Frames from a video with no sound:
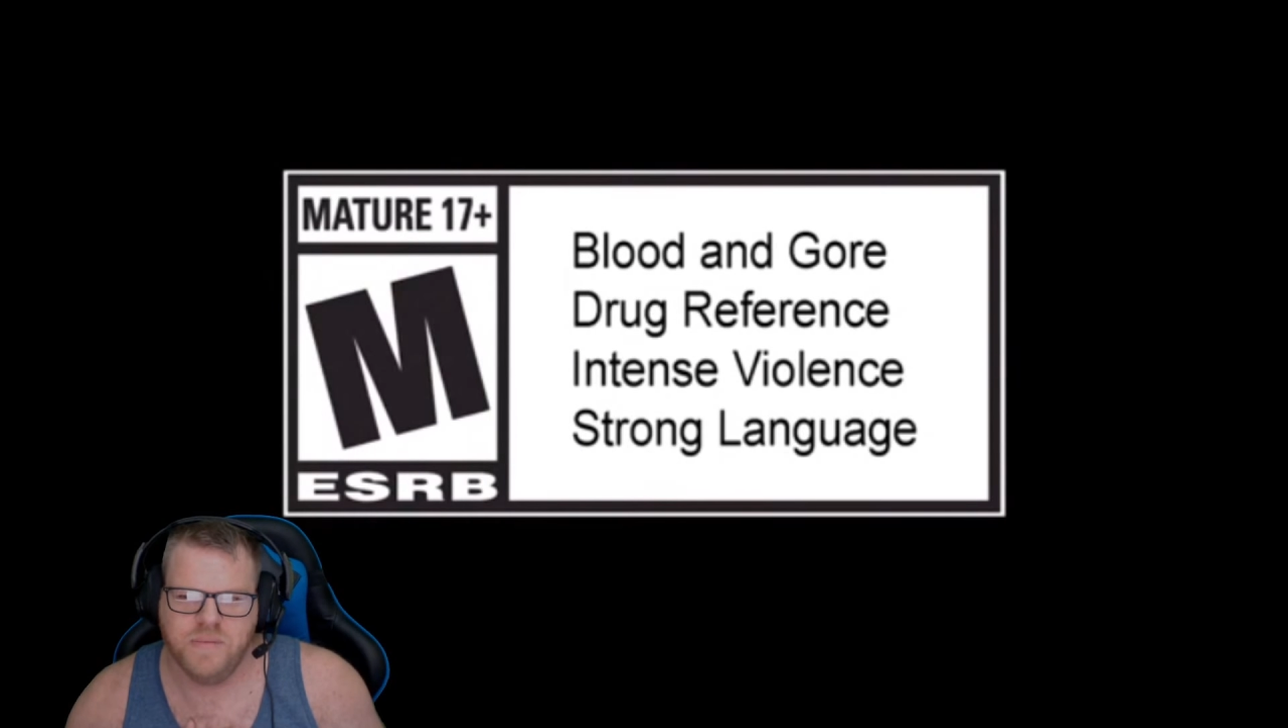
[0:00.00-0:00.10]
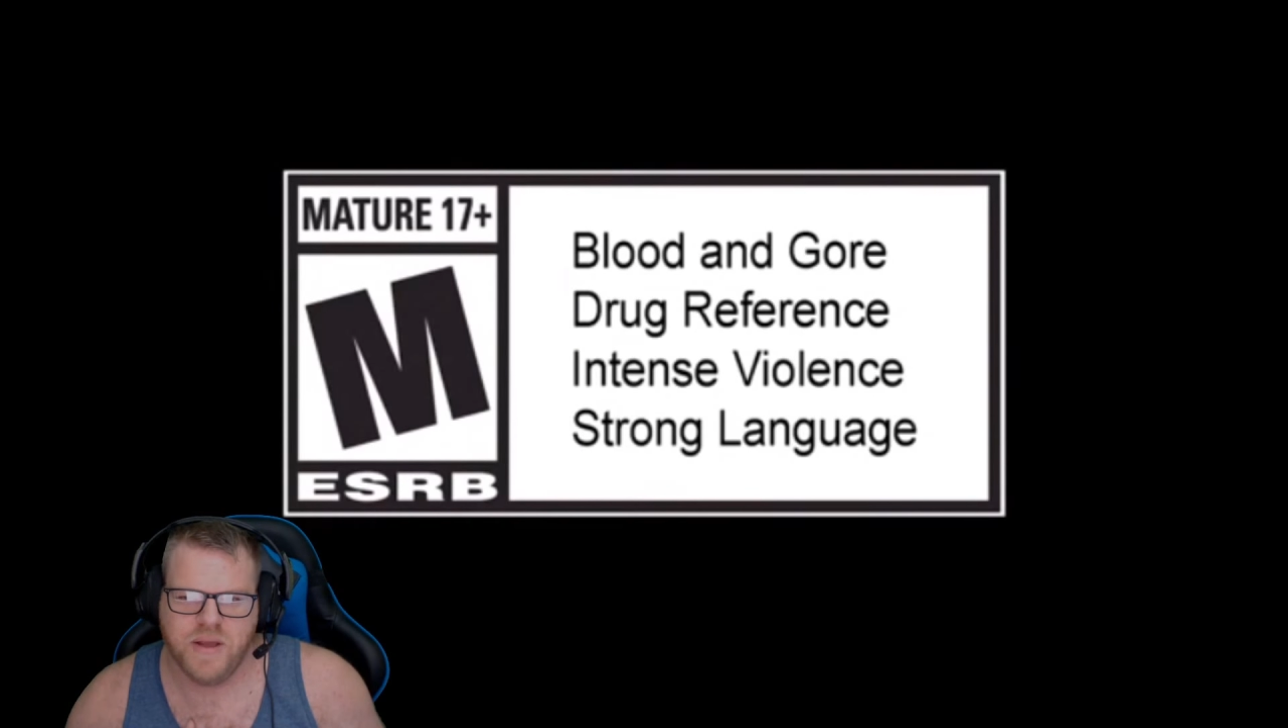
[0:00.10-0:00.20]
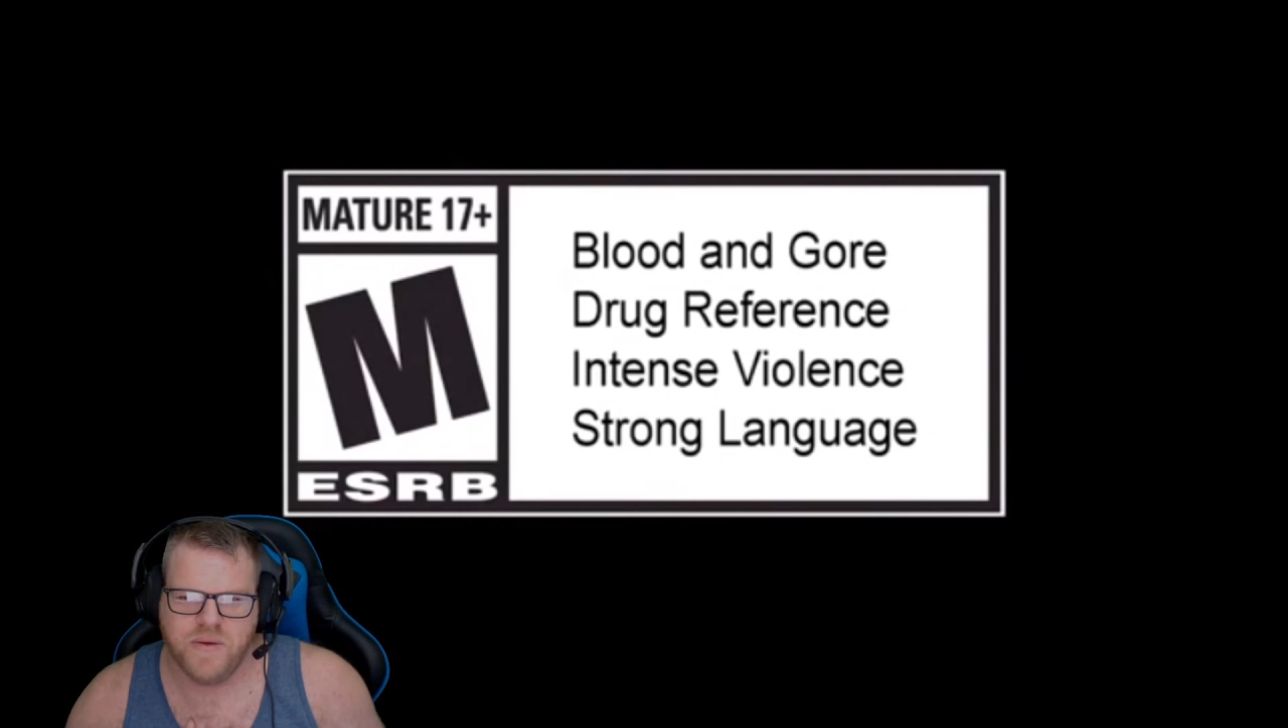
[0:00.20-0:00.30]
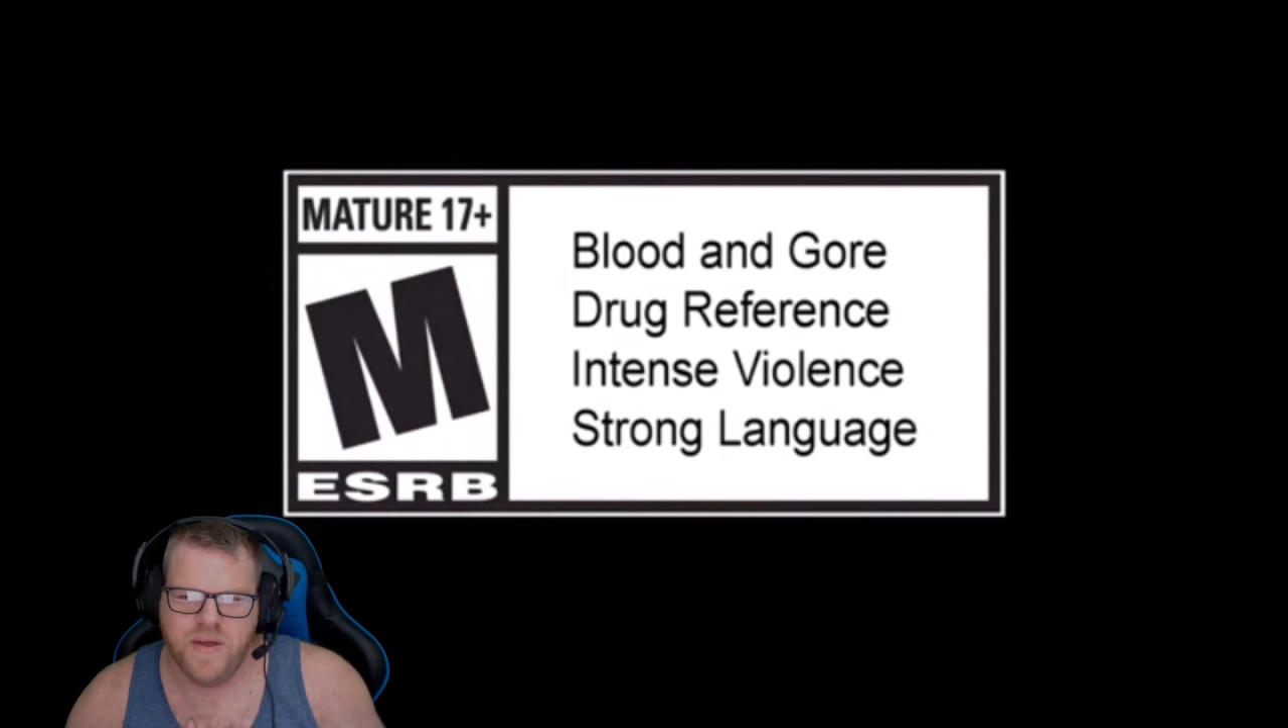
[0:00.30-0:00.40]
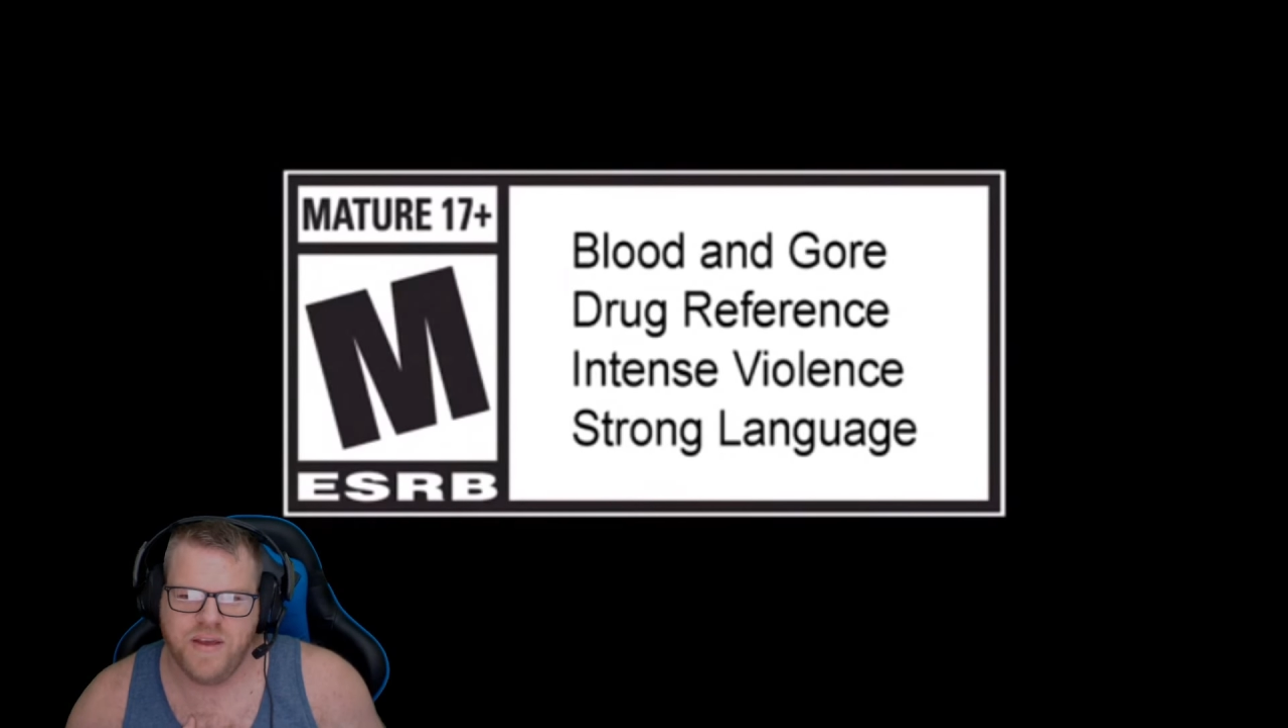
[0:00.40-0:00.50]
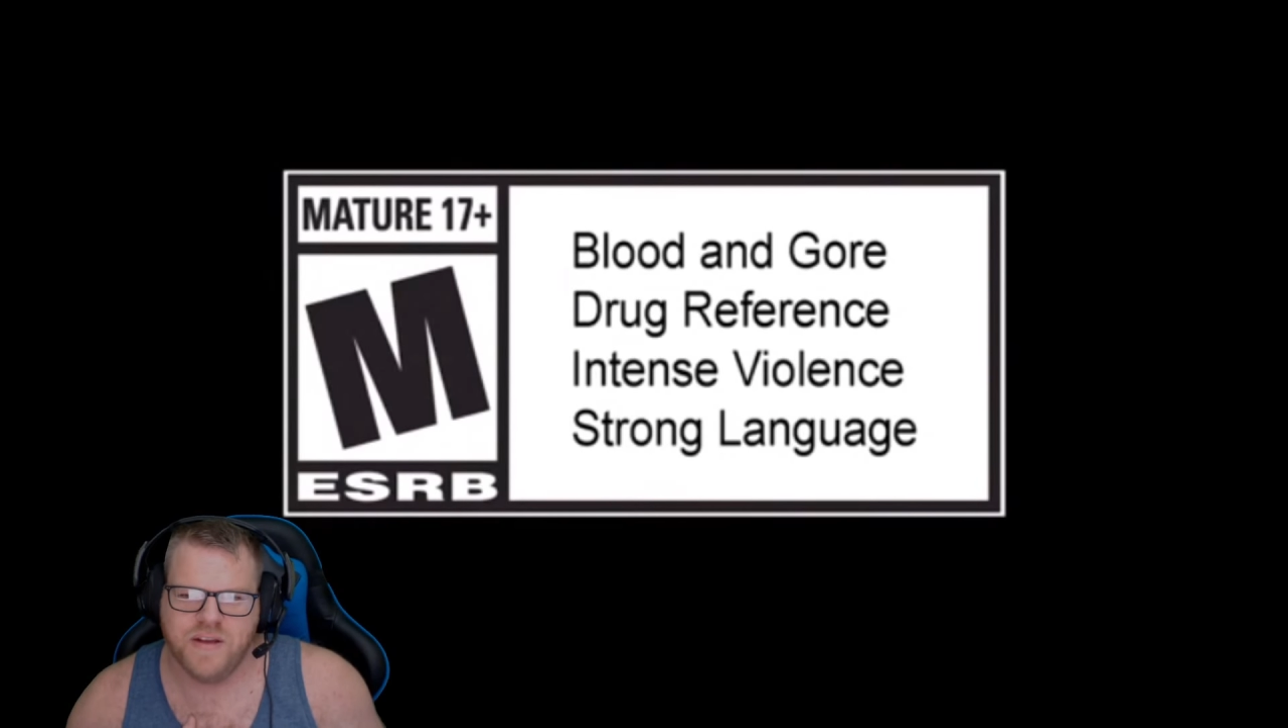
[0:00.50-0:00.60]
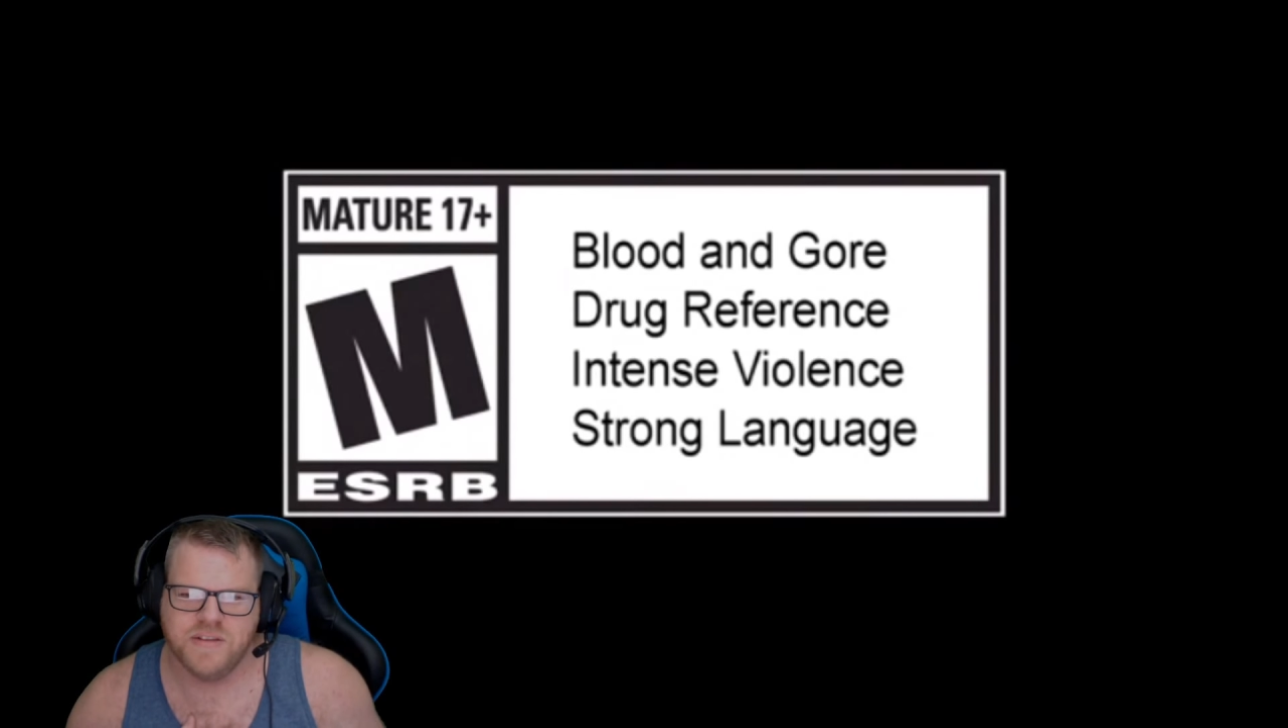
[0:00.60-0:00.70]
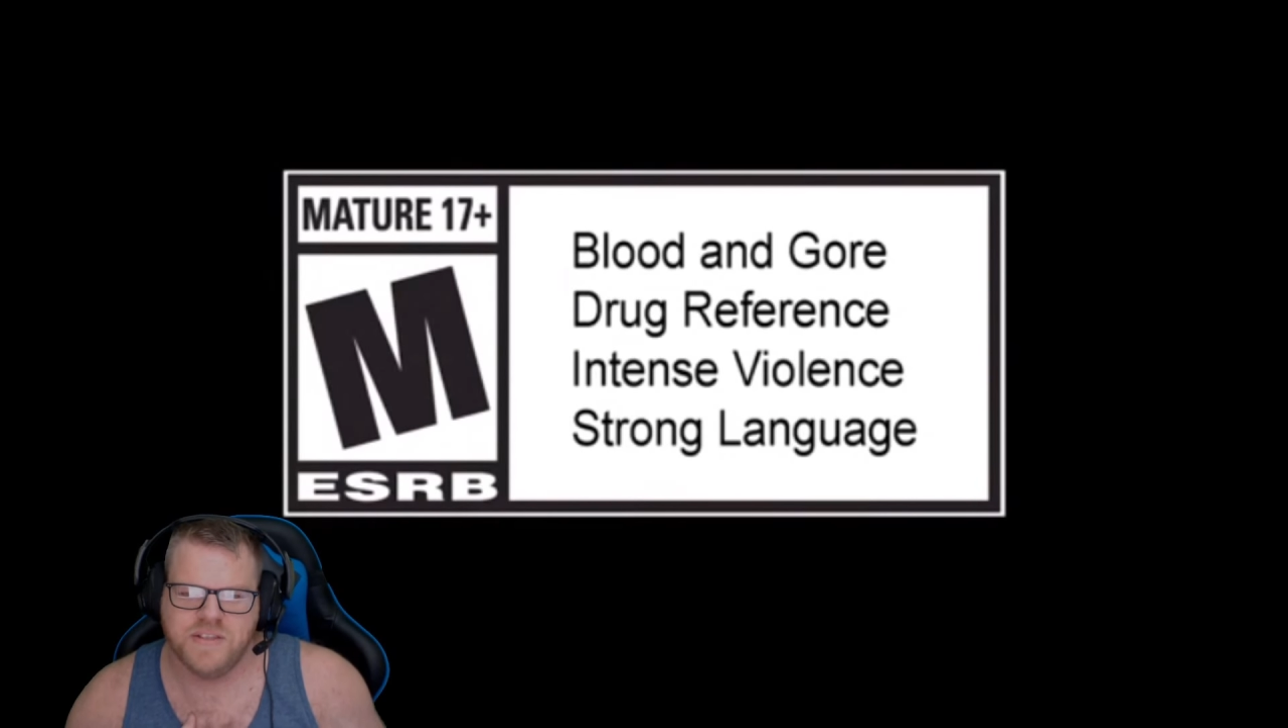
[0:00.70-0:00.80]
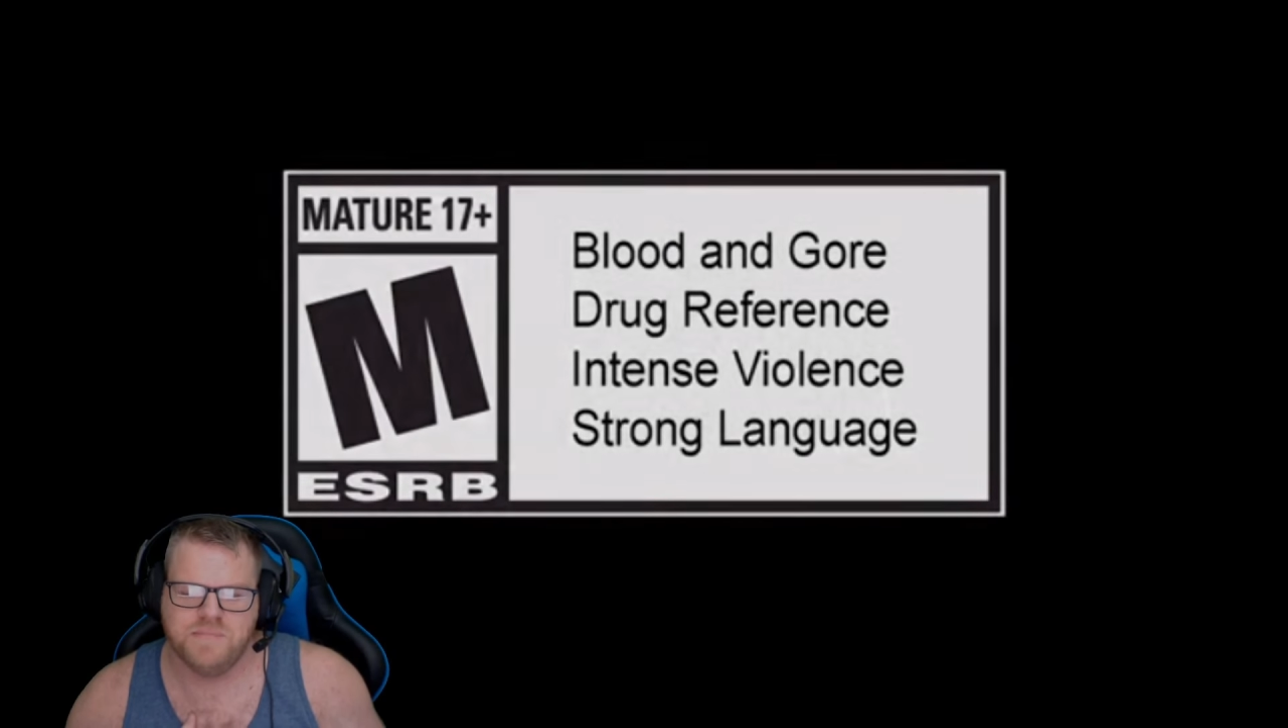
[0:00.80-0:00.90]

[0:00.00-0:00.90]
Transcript: I'm like, why the hell is this